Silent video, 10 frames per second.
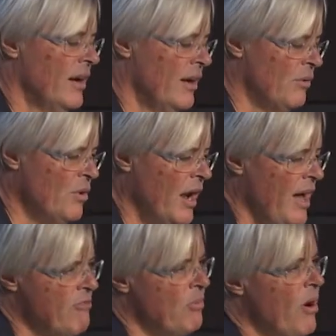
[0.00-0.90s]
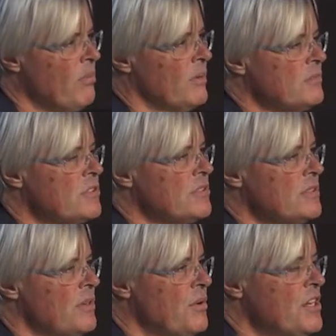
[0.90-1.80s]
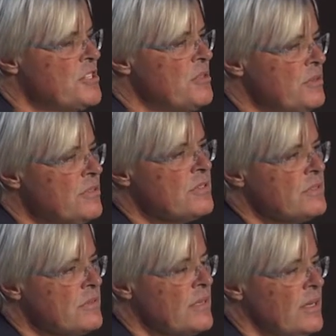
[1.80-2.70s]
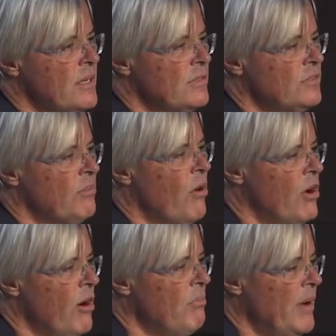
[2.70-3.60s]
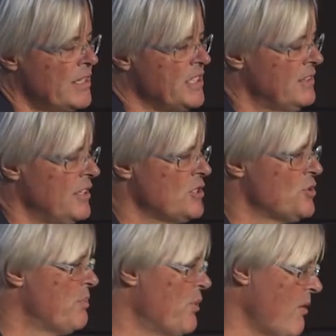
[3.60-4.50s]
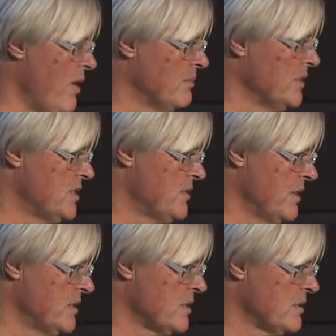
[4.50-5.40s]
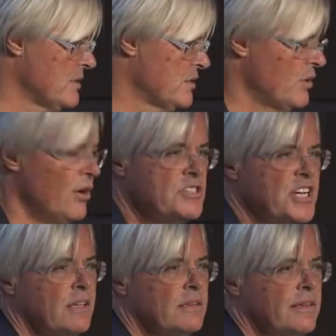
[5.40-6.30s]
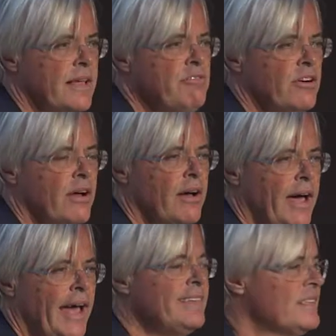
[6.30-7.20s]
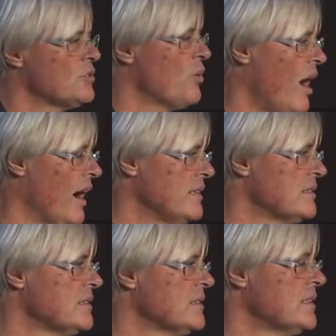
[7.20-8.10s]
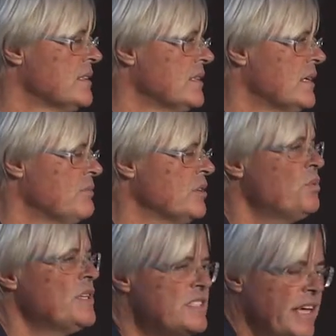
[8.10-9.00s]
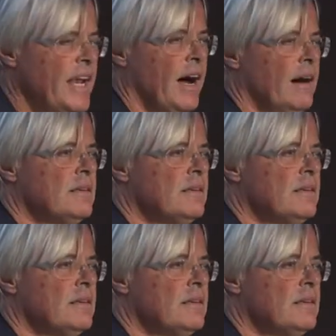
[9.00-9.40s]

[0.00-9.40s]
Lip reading: real-life problems or issues, the more complex it is to program these things. So logic never ended right. But with data,